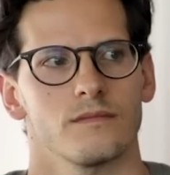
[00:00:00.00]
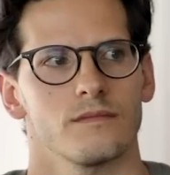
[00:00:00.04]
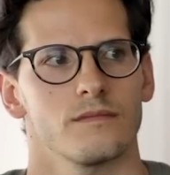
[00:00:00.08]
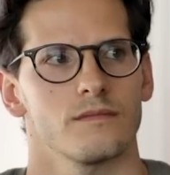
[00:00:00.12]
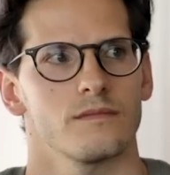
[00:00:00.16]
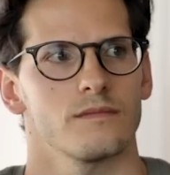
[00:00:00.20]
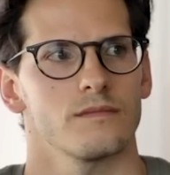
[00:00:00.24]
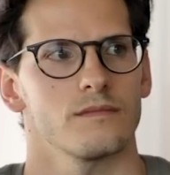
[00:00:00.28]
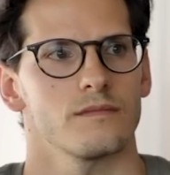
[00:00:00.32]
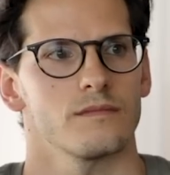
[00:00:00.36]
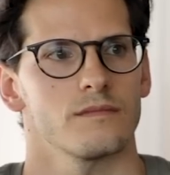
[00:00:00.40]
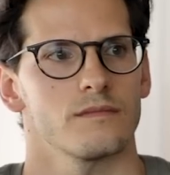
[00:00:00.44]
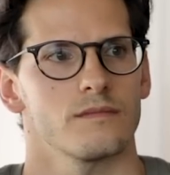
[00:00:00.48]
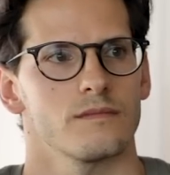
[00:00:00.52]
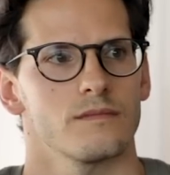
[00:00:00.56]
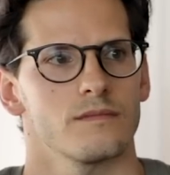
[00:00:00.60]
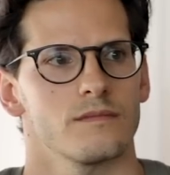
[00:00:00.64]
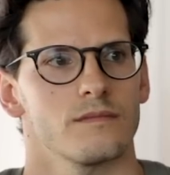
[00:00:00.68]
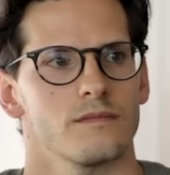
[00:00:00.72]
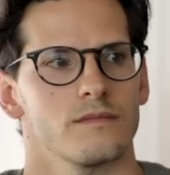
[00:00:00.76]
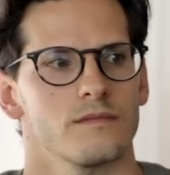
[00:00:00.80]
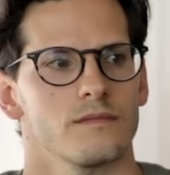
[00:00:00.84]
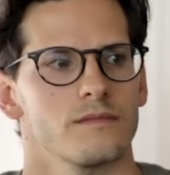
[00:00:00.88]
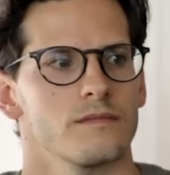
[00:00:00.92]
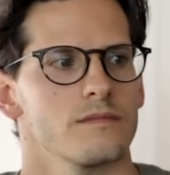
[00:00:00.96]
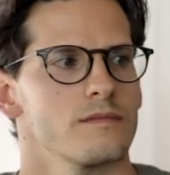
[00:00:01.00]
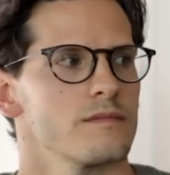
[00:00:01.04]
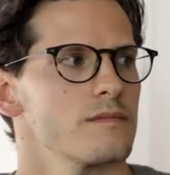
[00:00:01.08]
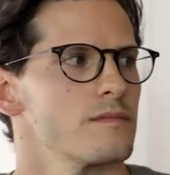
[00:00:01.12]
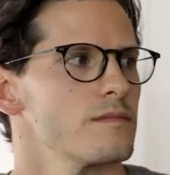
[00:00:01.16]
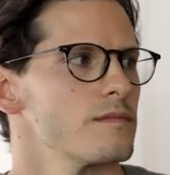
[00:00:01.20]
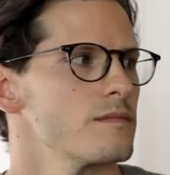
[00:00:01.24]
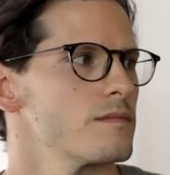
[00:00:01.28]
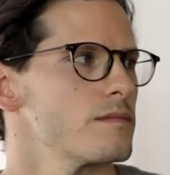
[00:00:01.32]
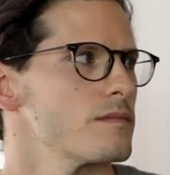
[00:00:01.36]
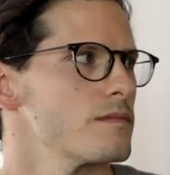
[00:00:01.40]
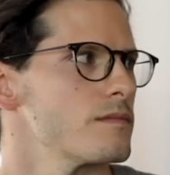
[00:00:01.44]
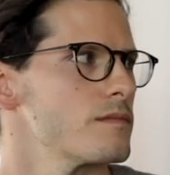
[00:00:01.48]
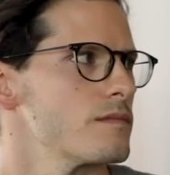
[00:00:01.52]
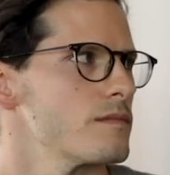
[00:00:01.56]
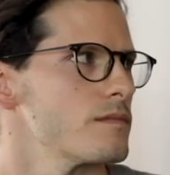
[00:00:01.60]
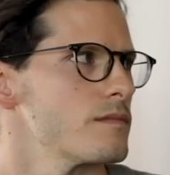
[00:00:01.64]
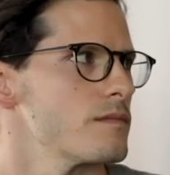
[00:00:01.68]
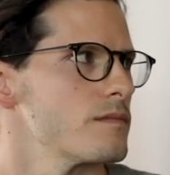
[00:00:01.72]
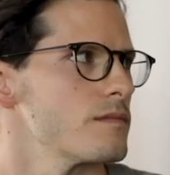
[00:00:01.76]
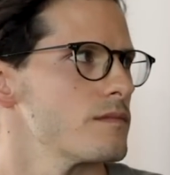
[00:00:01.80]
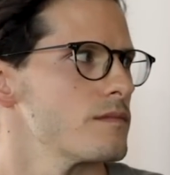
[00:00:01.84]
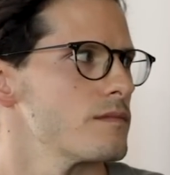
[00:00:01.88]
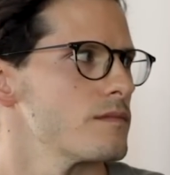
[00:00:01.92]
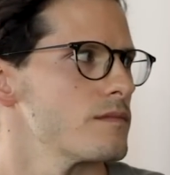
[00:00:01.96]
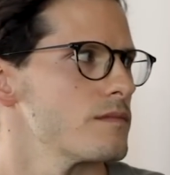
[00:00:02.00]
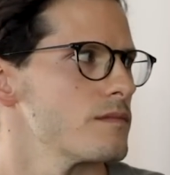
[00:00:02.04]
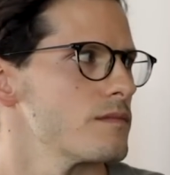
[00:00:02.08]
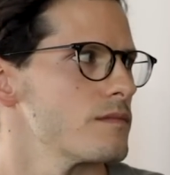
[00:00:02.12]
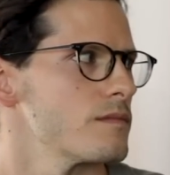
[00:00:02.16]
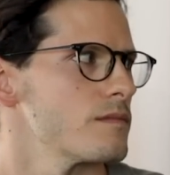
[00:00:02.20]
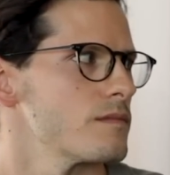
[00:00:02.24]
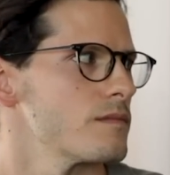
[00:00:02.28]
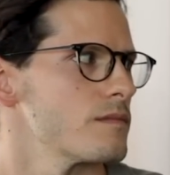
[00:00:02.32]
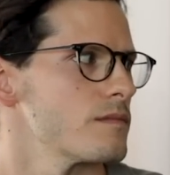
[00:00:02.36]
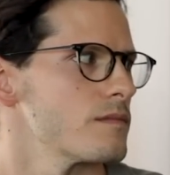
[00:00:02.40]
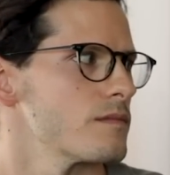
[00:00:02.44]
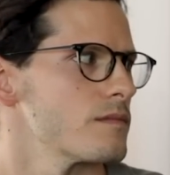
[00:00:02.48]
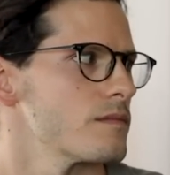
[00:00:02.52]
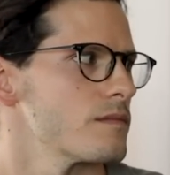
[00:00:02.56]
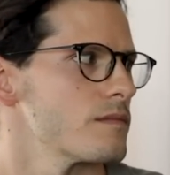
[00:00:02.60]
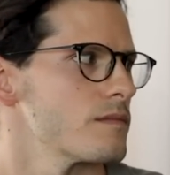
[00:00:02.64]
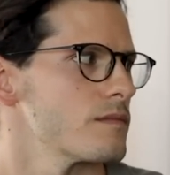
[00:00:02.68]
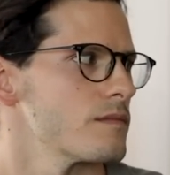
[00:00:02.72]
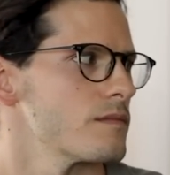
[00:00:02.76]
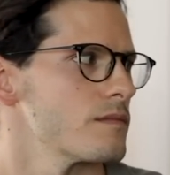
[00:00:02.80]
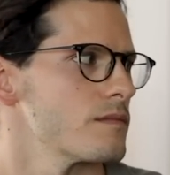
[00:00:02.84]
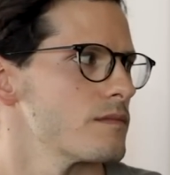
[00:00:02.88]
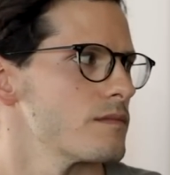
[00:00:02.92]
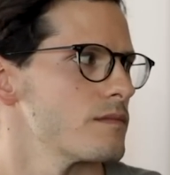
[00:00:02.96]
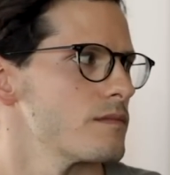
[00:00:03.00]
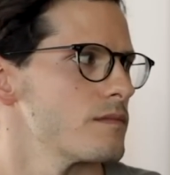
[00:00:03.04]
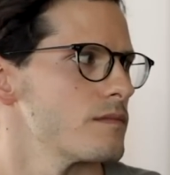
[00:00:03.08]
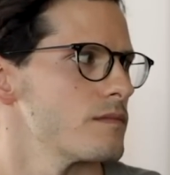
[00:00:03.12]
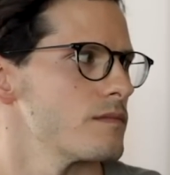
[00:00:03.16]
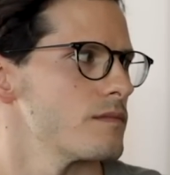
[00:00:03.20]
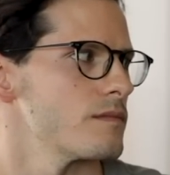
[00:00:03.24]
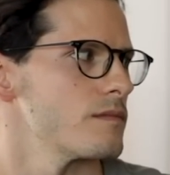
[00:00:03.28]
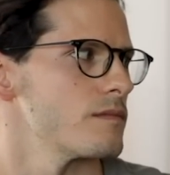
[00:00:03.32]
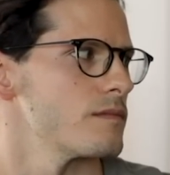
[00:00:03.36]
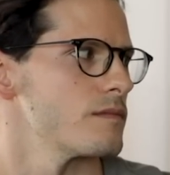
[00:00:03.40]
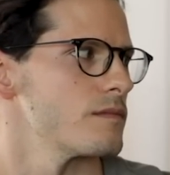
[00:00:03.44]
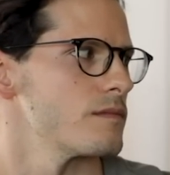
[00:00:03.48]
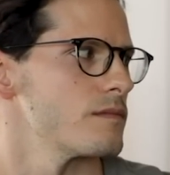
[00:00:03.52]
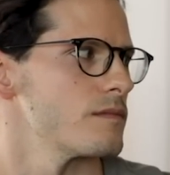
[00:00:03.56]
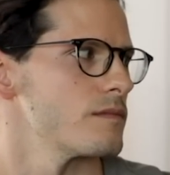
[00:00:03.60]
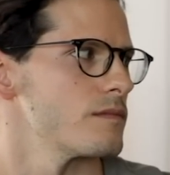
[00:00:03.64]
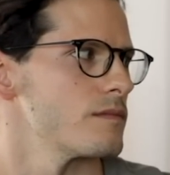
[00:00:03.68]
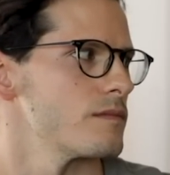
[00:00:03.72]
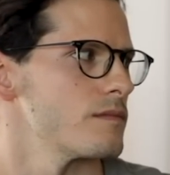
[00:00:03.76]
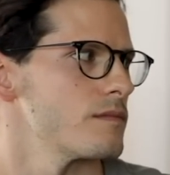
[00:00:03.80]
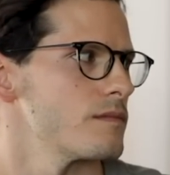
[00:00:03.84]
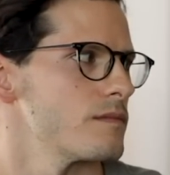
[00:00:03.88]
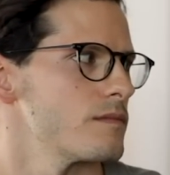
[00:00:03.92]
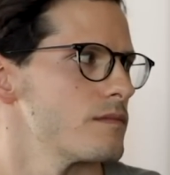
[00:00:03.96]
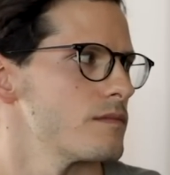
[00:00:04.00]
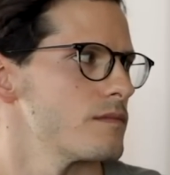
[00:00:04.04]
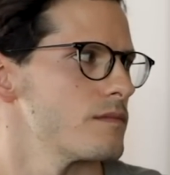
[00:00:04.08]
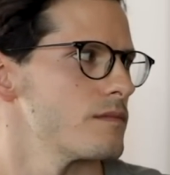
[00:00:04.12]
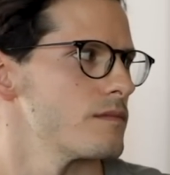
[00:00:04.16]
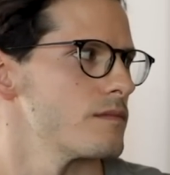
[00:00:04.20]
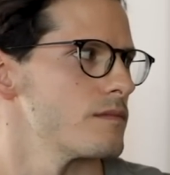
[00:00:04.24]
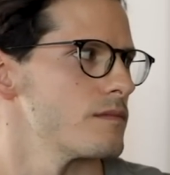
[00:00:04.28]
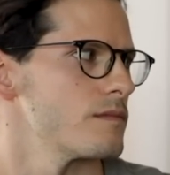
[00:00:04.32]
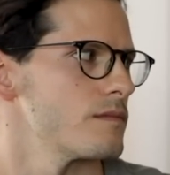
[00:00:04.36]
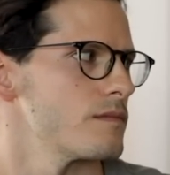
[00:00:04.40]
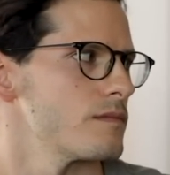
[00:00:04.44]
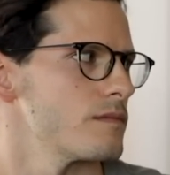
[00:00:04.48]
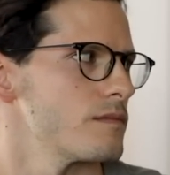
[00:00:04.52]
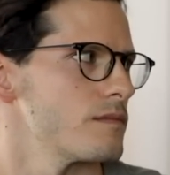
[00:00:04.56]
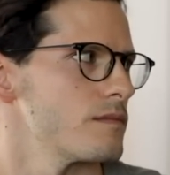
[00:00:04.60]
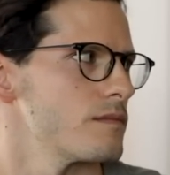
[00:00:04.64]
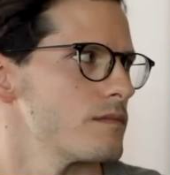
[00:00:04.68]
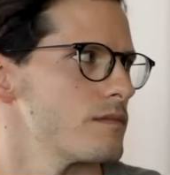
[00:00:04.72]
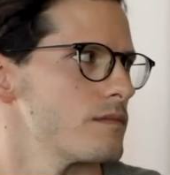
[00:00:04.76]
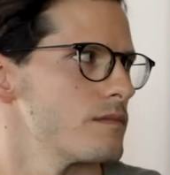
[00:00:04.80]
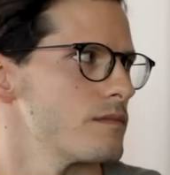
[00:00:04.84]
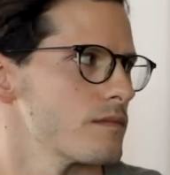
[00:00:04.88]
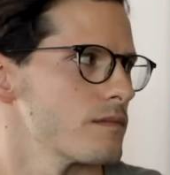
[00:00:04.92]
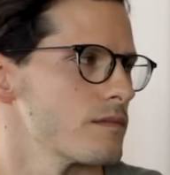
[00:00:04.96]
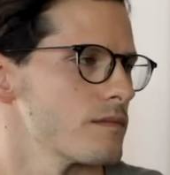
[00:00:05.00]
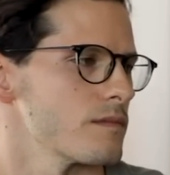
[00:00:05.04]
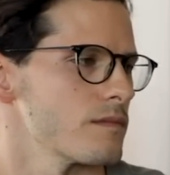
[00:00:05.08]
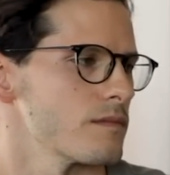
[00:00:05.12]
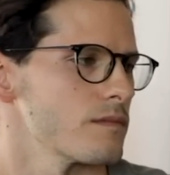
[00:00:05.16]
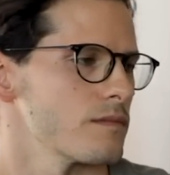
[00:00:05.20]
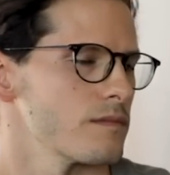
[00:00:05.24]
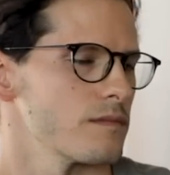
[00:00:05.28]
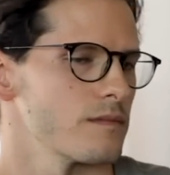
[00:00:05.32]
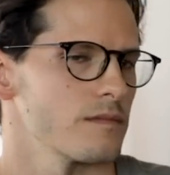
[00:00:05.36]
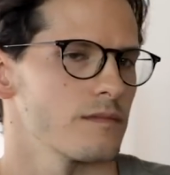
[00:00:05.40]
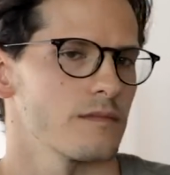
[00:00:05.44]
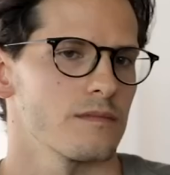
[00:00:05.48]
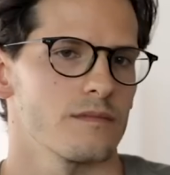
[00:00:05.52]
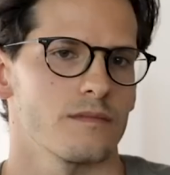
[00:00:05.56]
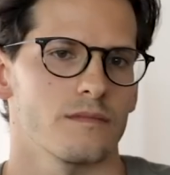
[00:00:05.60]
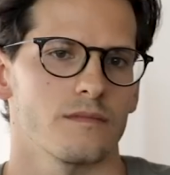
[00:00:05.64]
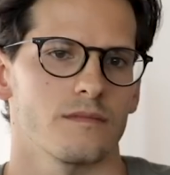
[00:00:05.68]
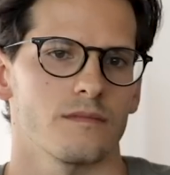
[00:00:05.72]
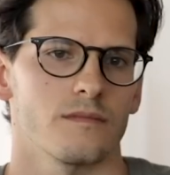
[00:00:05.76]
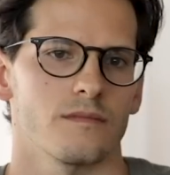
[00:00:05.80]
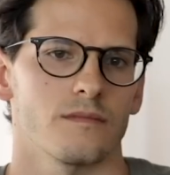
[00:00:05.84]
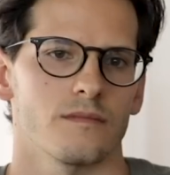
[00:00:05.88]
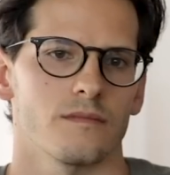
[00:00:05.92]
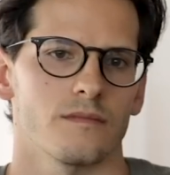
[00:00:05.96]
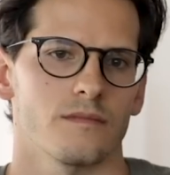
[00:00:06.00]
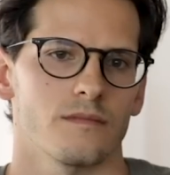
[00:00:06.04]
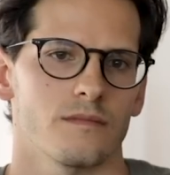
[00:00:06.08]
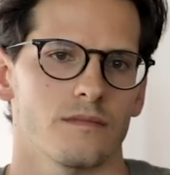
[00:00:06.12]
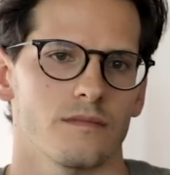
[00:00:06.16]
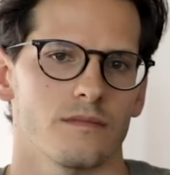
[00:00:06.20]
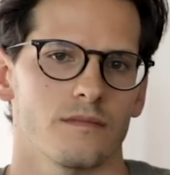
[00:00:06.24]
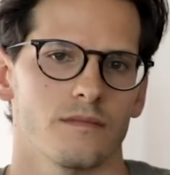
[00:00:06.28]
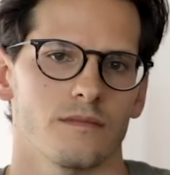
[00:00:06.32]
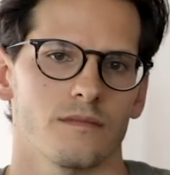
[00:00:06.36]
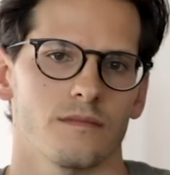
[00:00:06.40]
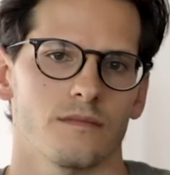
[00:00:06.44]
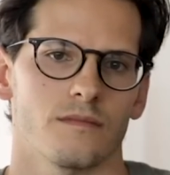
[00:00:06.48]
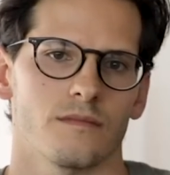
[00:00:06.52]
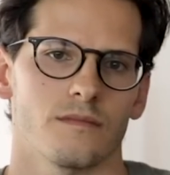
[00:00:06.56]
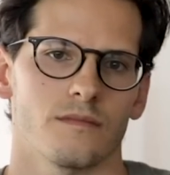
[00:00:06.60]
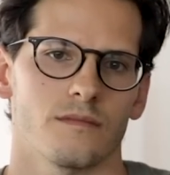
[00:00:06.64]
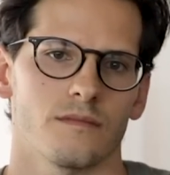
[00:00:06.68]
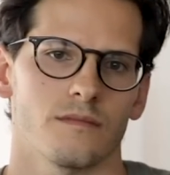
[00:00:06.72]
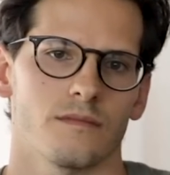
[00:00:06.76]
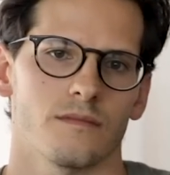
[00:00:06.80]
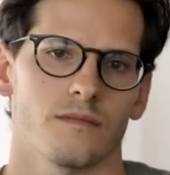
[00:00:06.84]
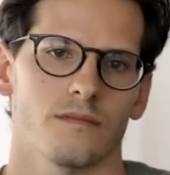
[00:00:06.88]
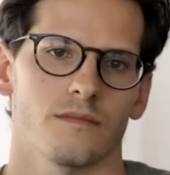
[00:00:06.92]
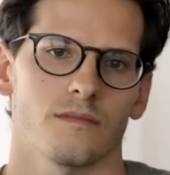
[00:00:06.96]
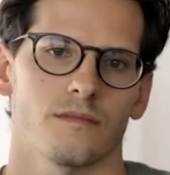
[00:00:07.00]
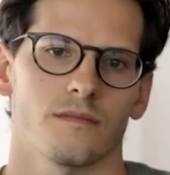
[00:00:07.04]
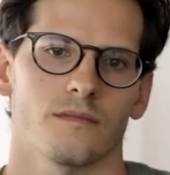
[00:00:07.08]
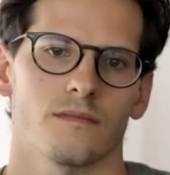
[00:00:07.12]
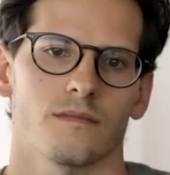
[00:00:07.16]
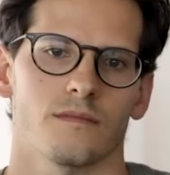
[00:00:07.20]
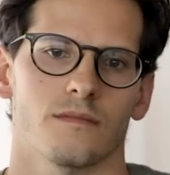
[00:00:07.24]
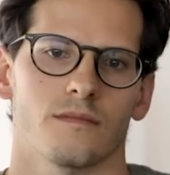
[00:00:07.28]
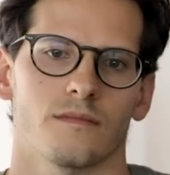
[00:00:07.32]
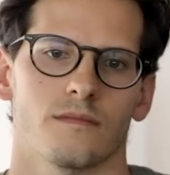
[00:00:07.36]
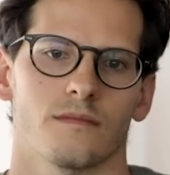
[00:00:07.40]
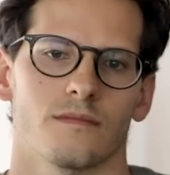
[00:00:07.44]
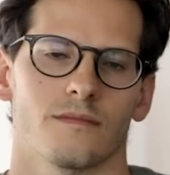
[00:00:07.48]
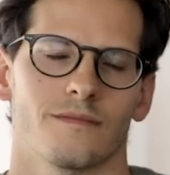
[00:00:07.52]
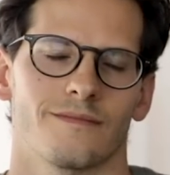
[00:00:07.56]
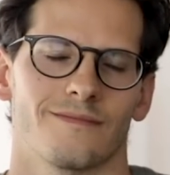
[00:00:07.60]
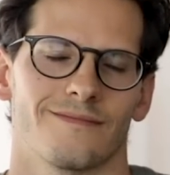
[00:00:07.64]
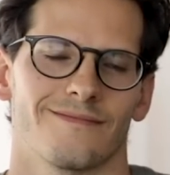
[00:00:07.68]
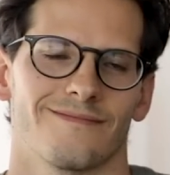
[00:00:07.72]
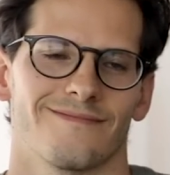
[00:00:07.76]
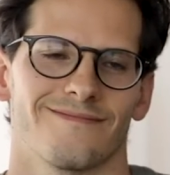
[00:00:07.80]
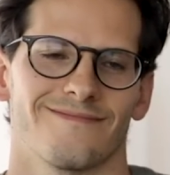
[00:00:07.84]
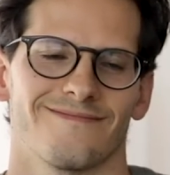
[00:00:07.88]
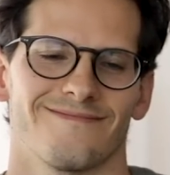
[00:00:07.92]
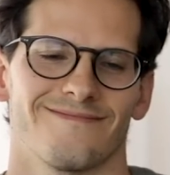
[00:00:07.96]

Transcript: (silent)